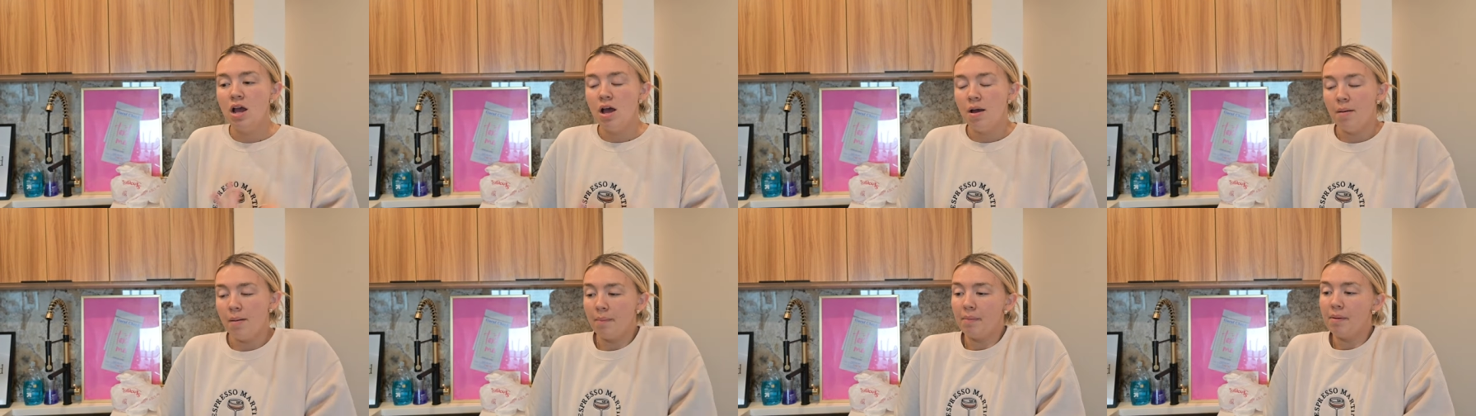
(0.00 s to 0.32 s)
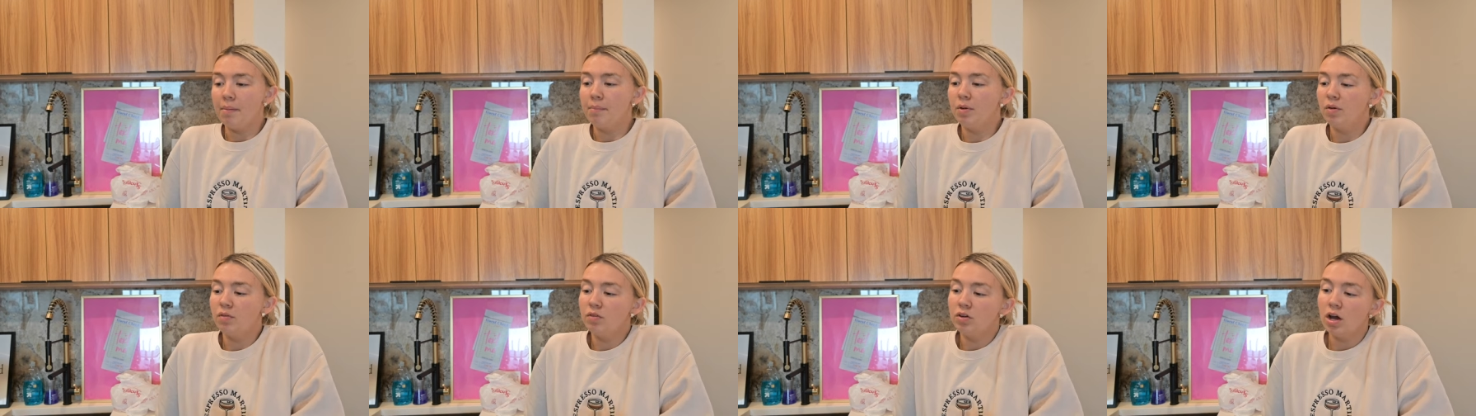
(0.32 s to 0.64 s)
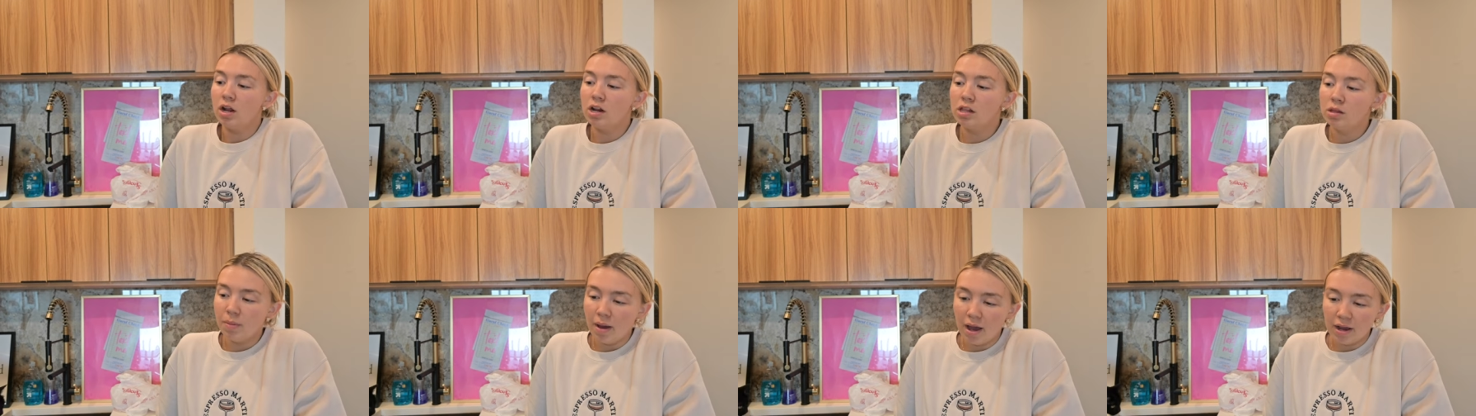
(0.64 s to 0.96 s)
maybe a movie
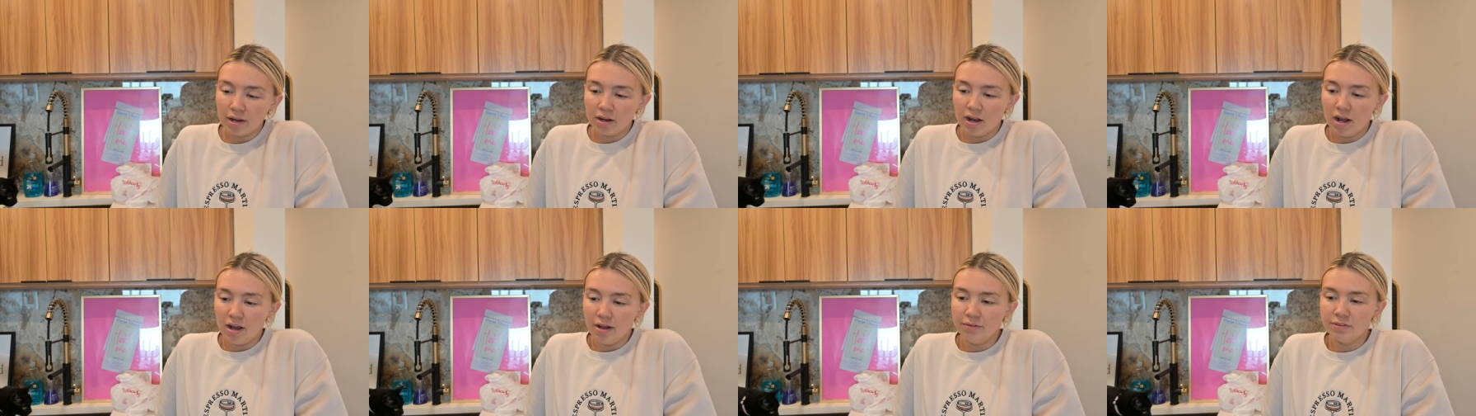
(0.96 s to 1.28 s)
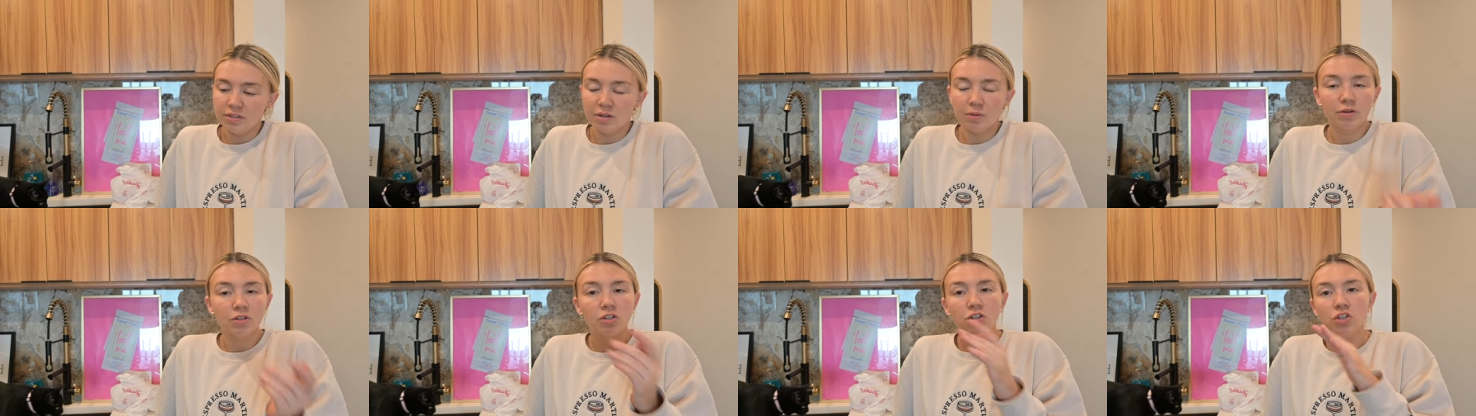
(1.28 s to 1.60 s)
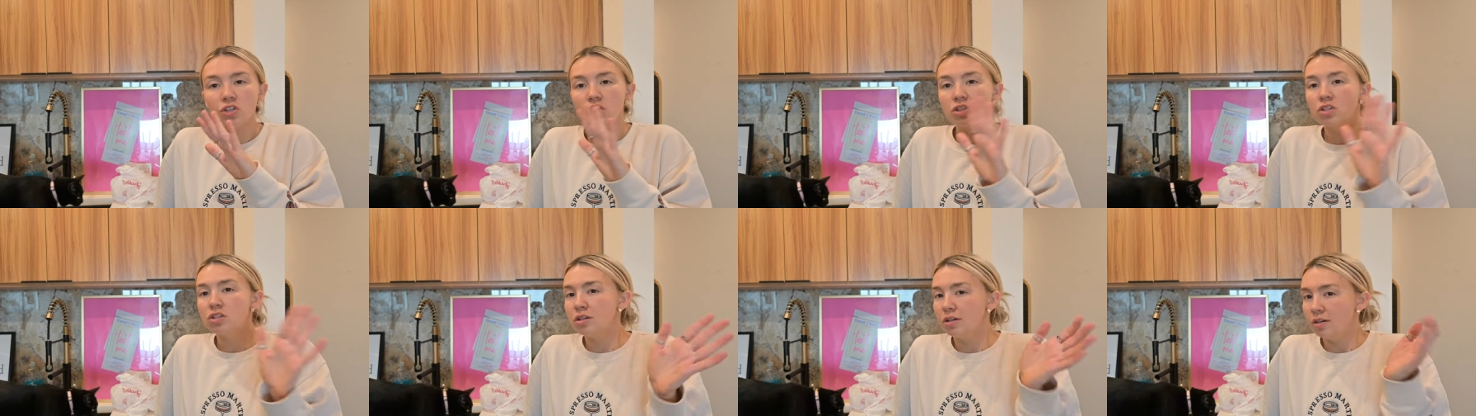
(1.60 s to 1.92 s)
on in the background, and we're
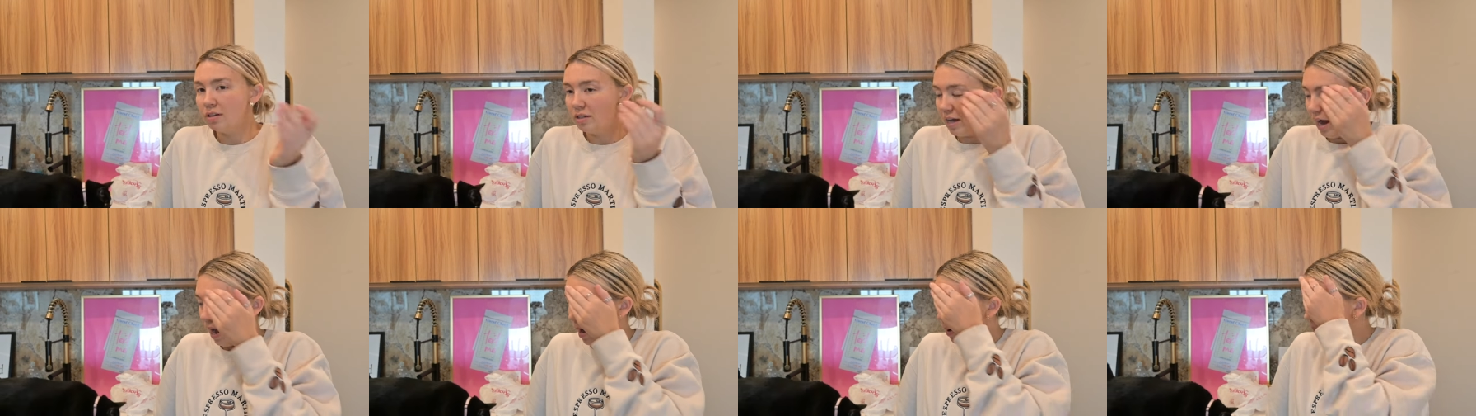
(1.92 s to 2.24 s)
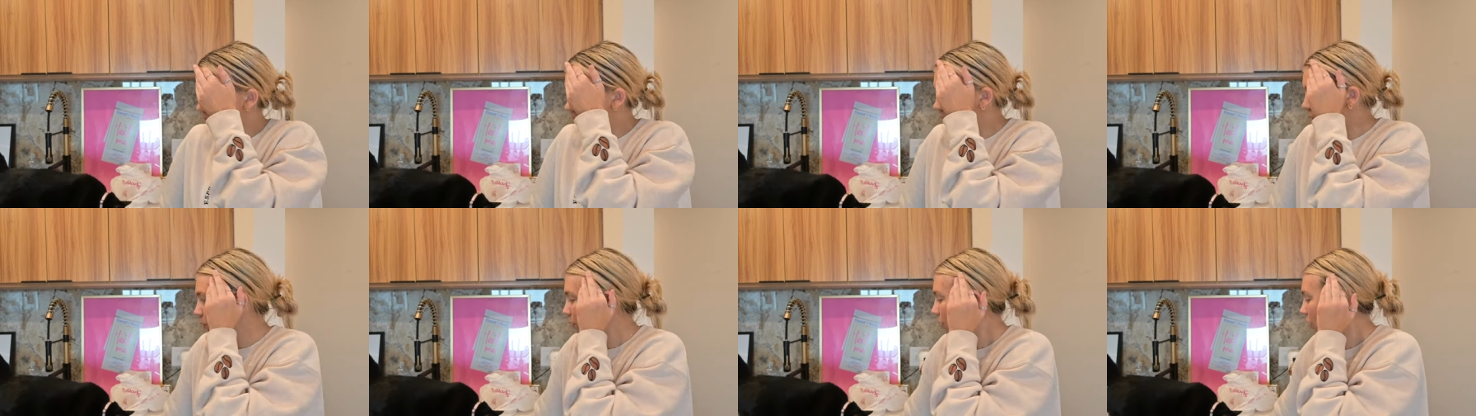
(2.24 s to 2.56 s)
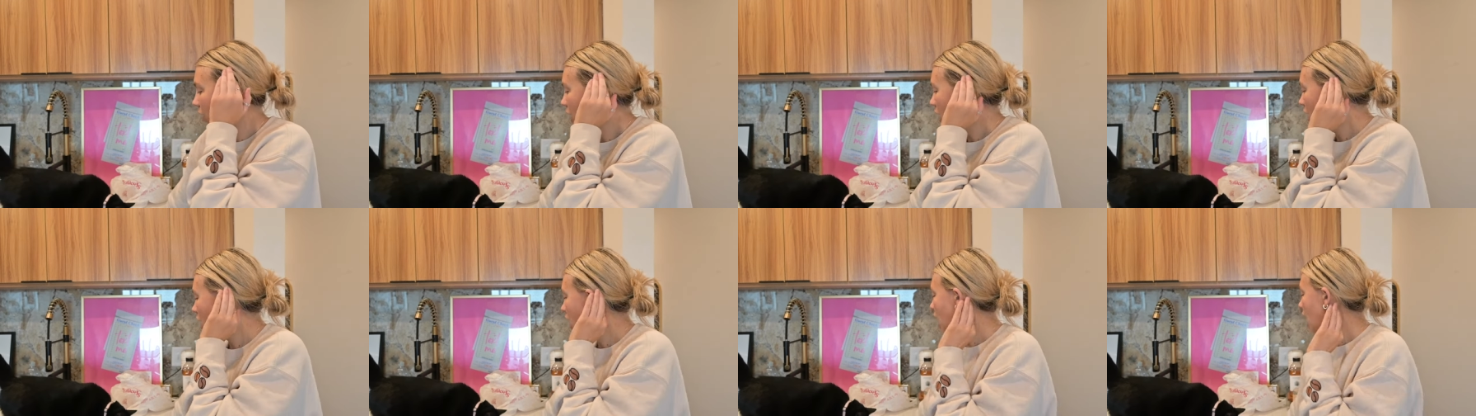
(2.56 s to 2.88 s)
just, yeah,
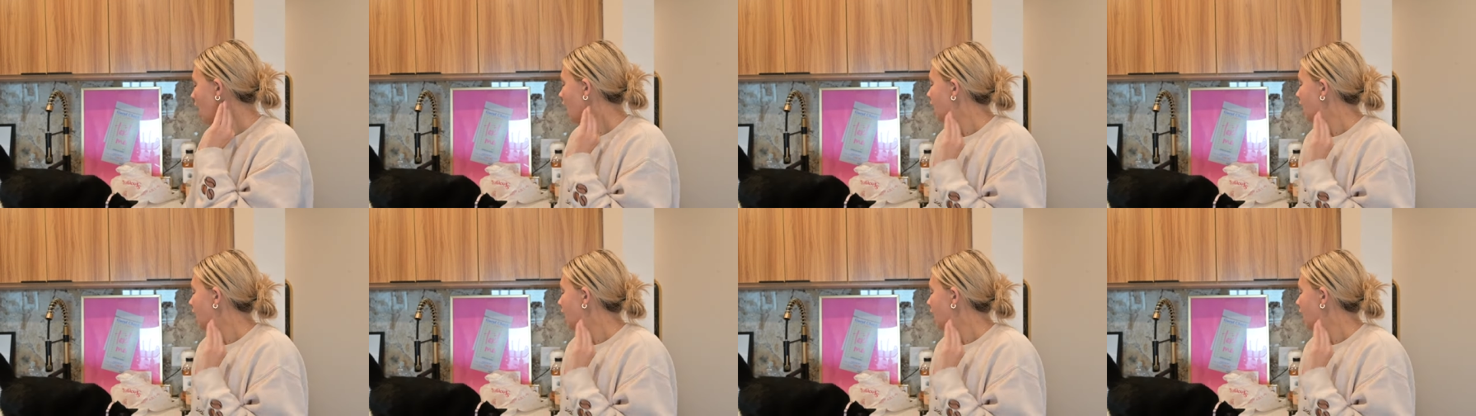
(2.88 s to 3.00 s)
we're